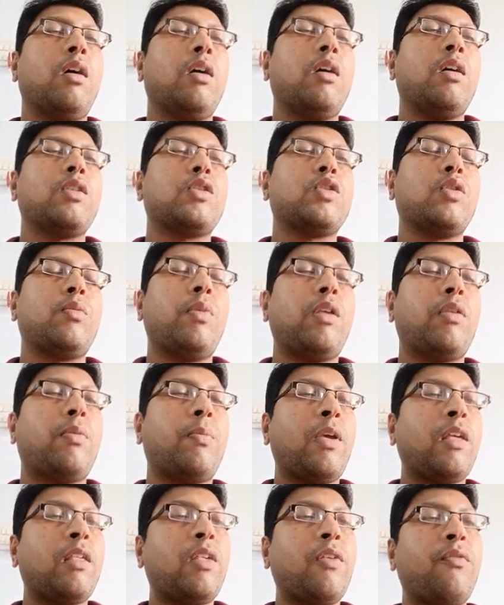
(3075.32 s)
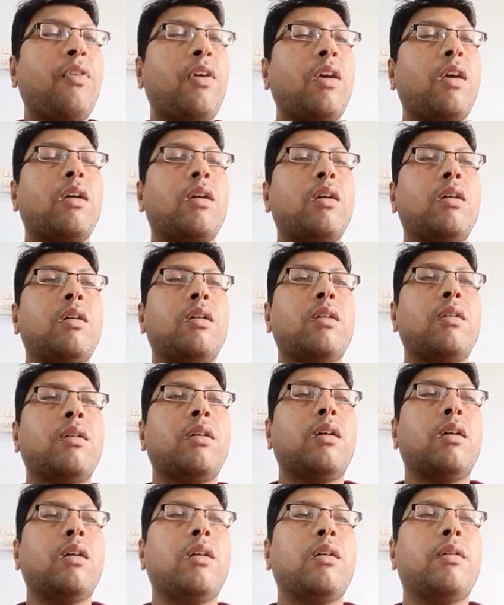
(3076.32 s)
should be specific,
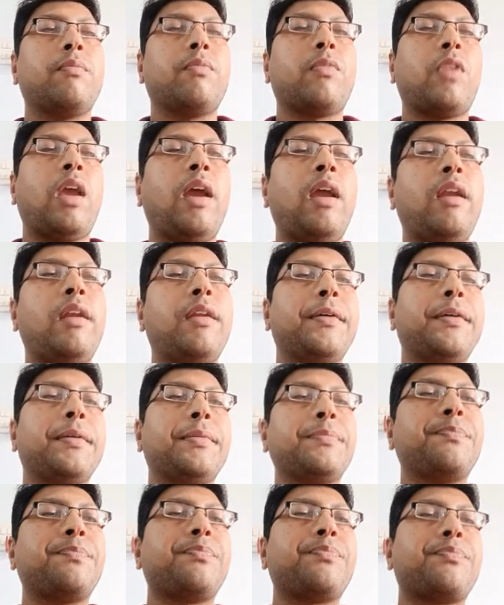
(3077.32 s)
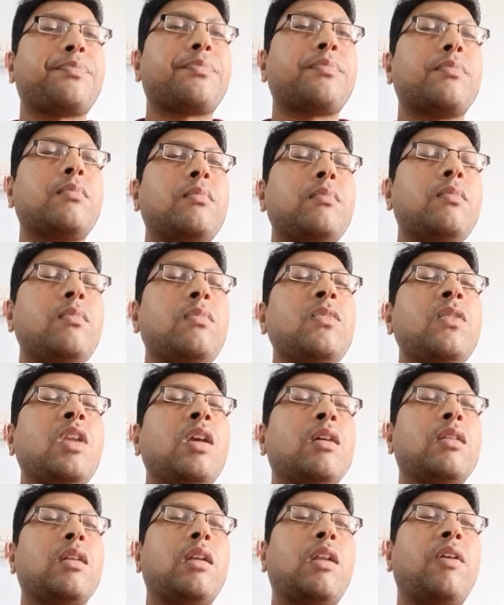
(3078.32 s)
and
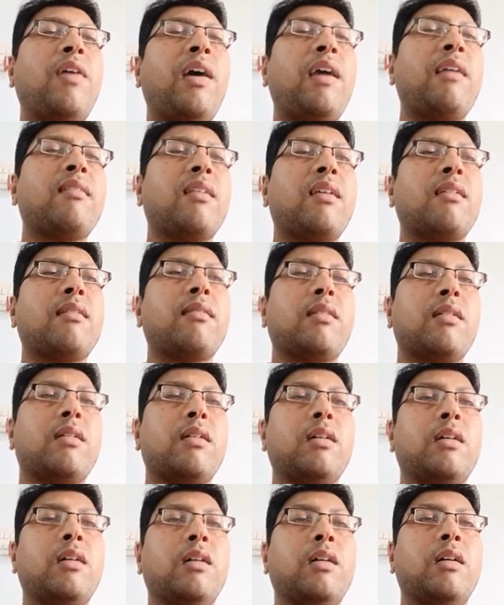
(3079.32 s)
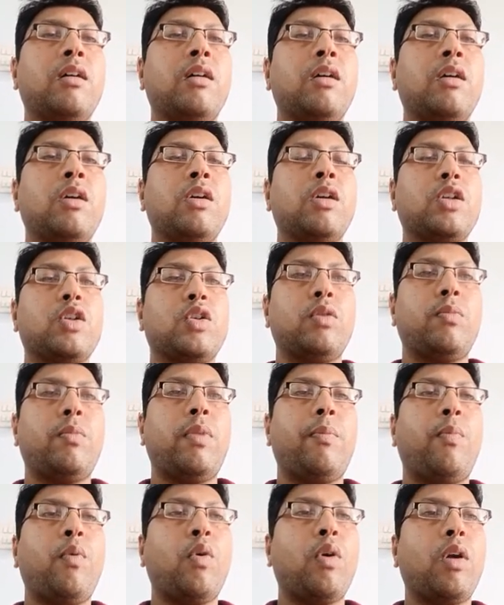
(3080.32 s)
the devices should be
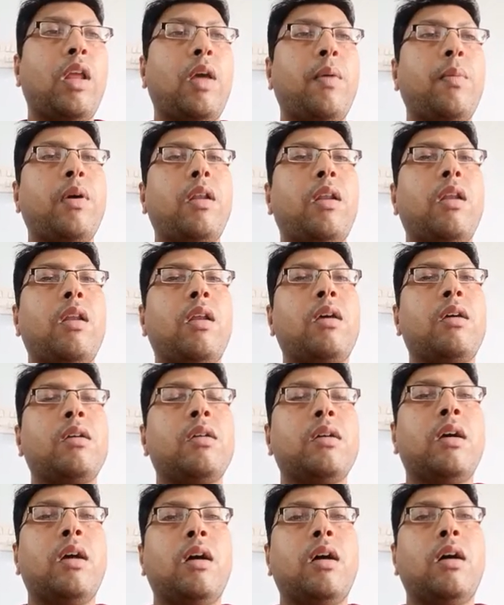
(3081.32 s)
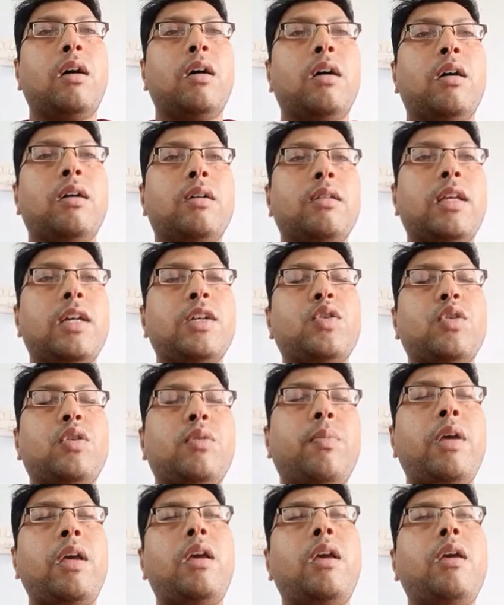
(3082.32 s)
portable. They should
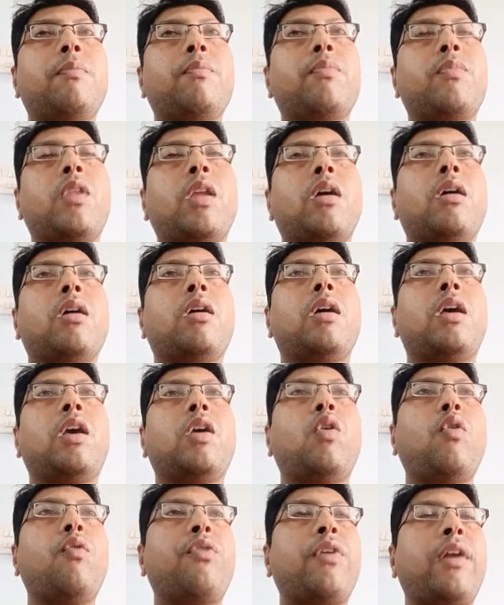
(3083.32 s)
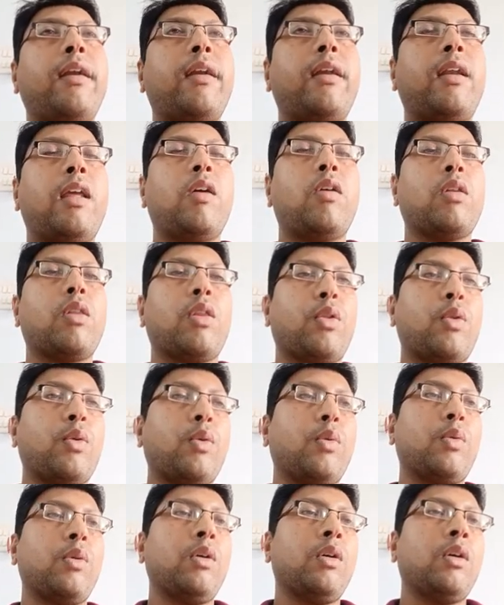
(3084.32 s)
be eco-friendly
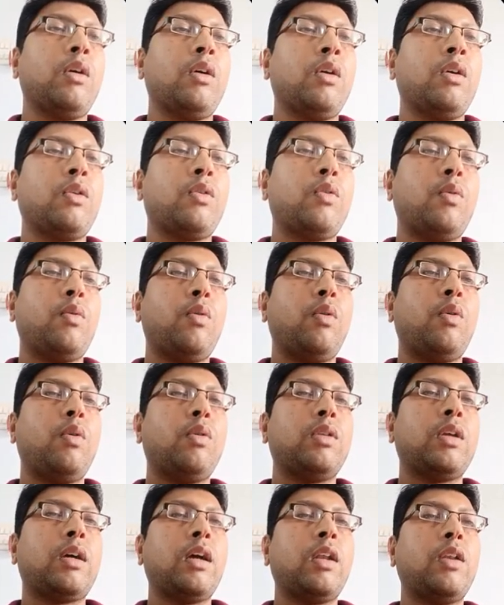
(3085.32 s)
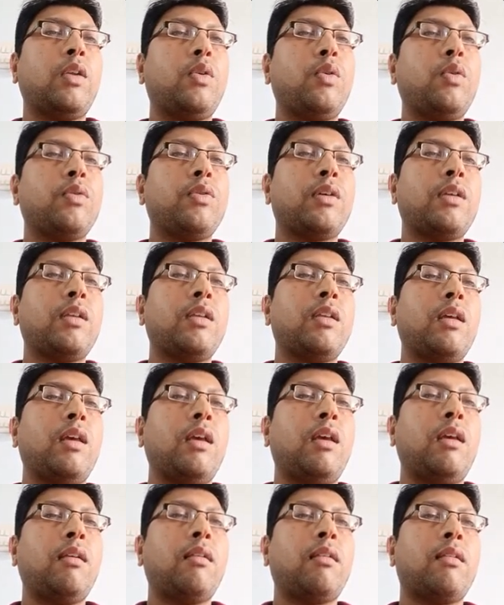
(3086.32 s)
also. So the conclusion
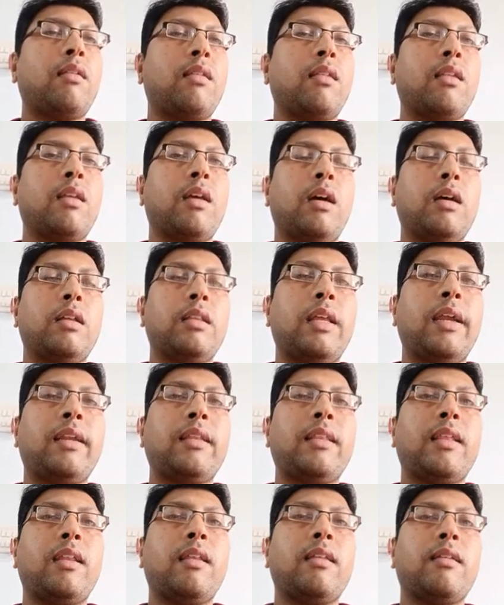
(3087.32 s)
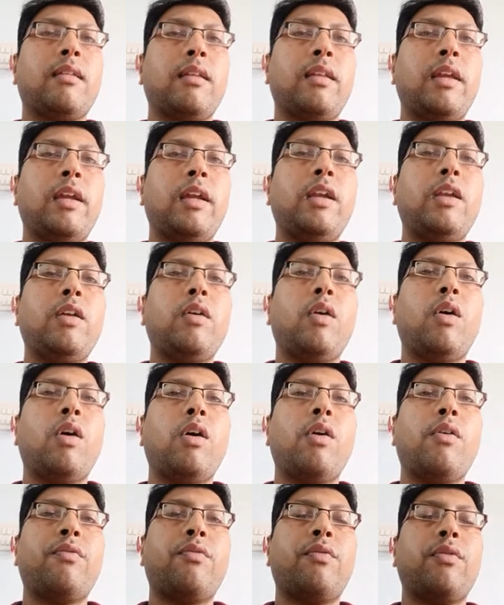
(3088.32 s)
is that there is a need
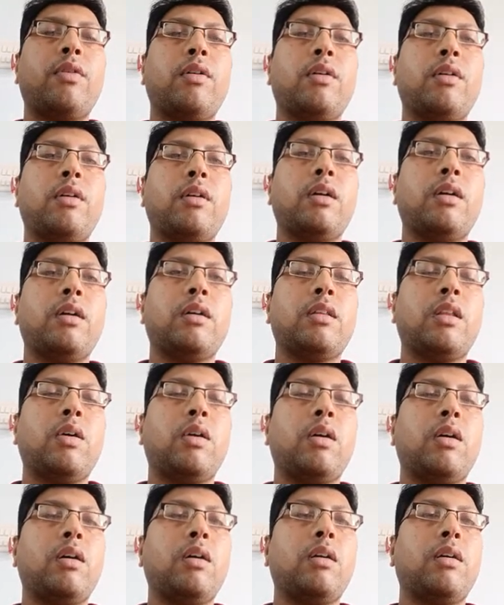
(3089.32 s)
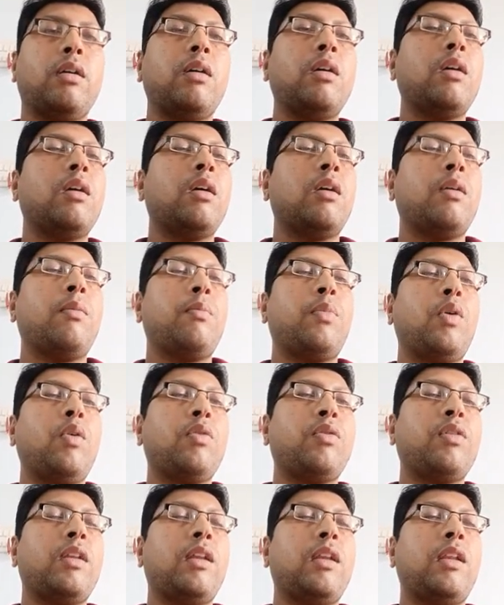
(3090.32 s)
of the
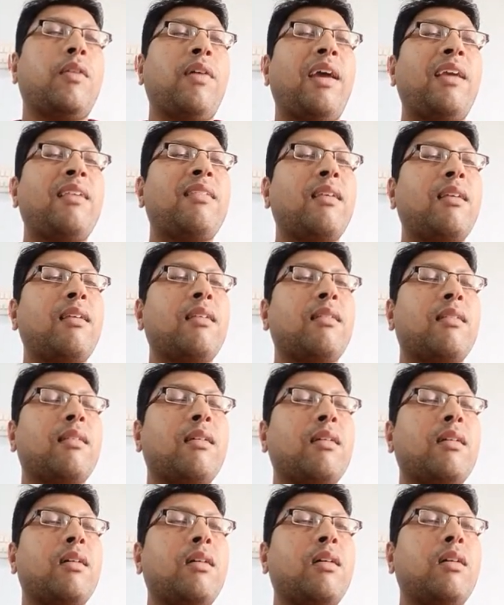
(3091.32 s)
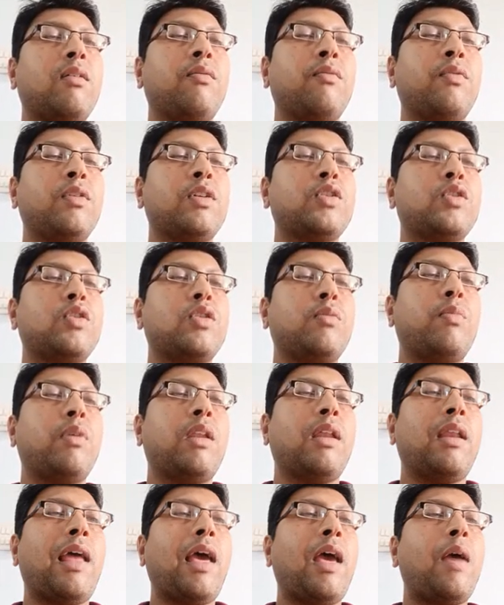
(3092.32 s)
POCT devices which should be
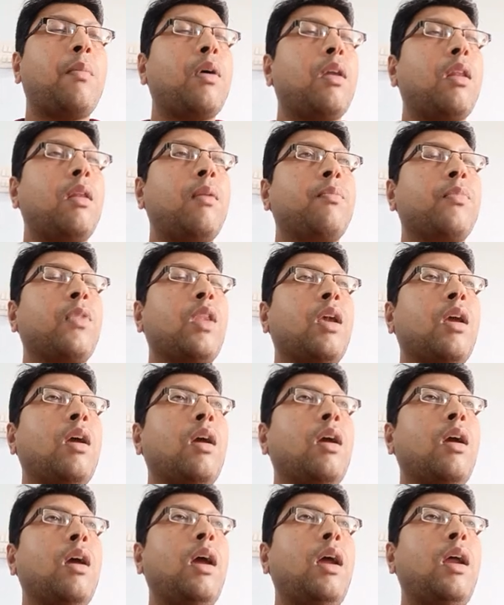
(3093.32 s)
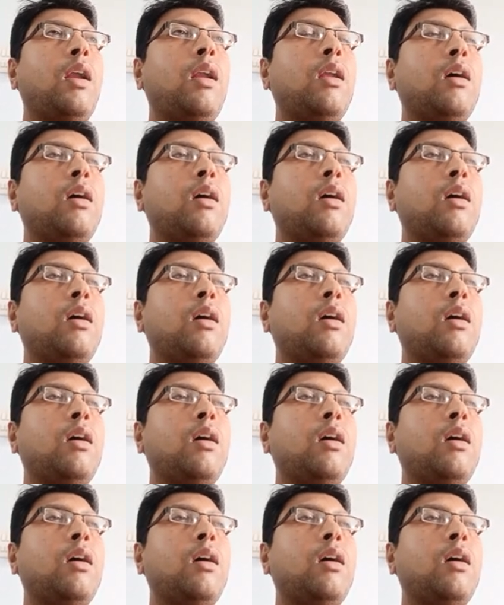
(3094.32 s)
reliable, and